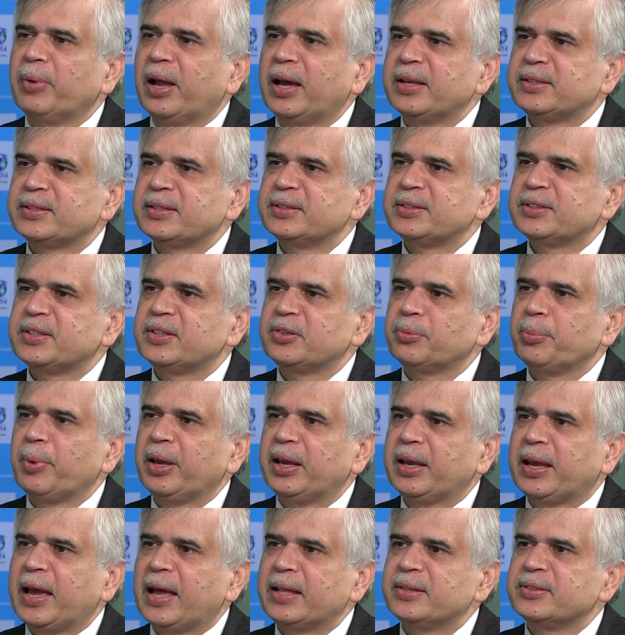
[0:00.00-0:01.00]
licenses
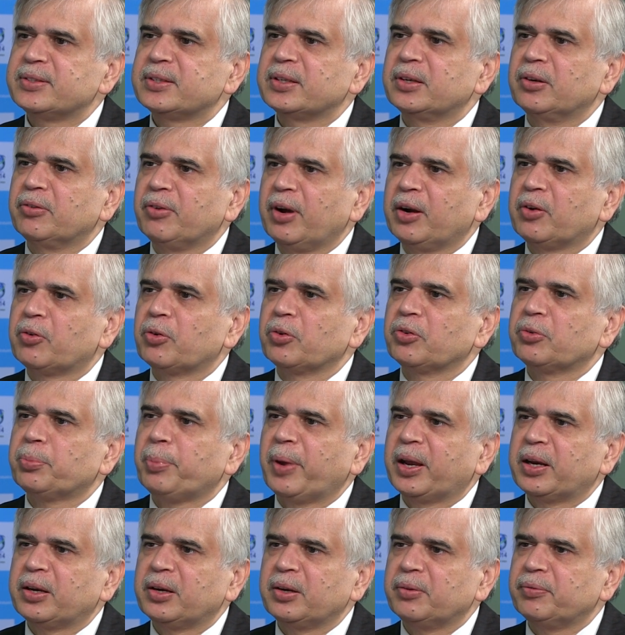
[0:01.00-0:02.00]
being cancelled,
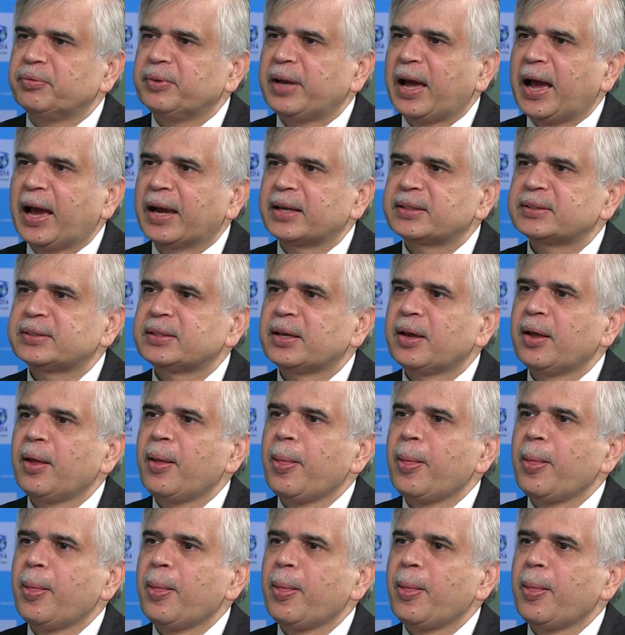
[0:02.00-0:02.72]
retrospective tax,